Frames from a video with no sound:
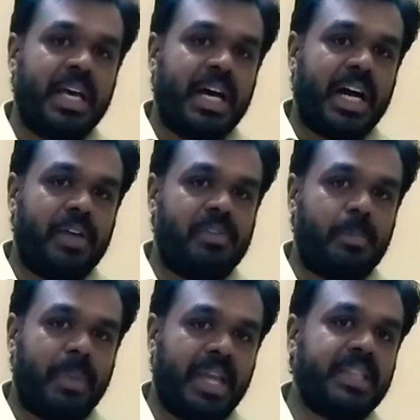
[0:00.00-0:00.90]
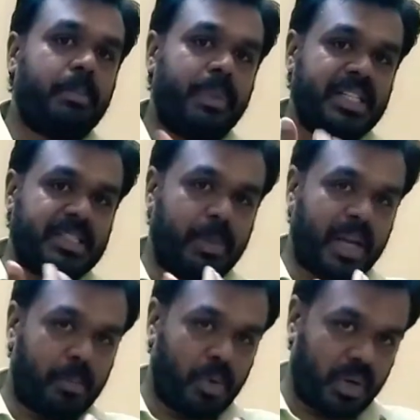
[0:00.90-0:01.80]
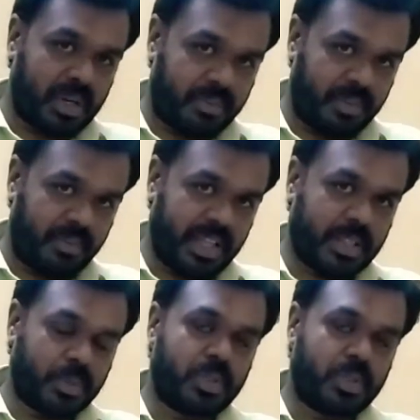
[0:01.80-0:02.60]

I will pay the principal amount of 50,000